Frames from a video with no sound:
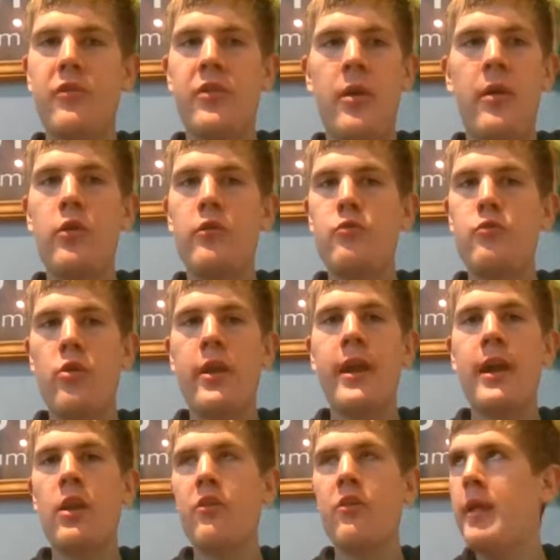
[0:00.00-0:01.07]
I love running,
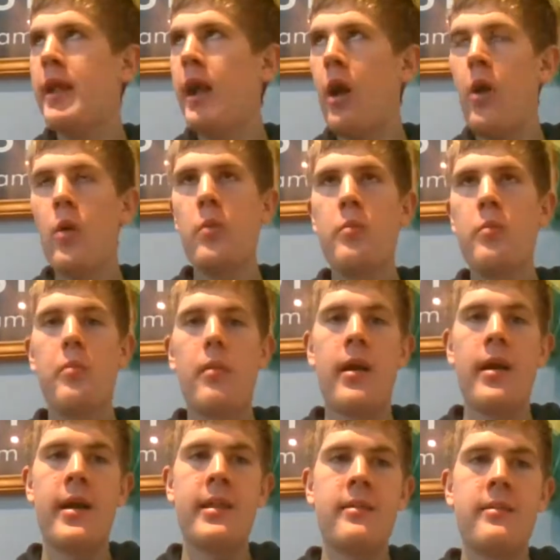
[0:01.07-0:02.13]
I love being at home,
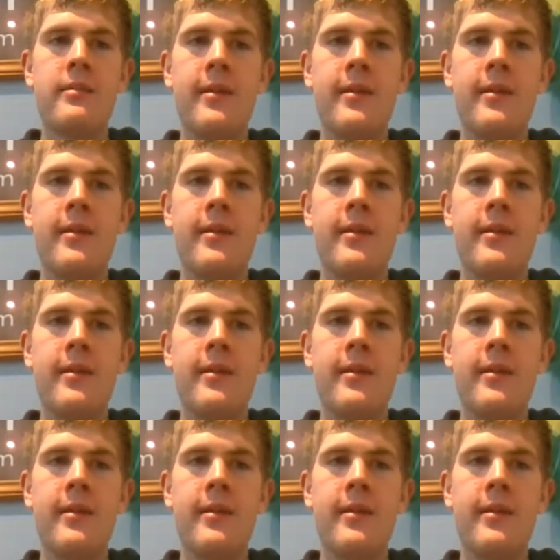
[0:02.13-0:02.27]
and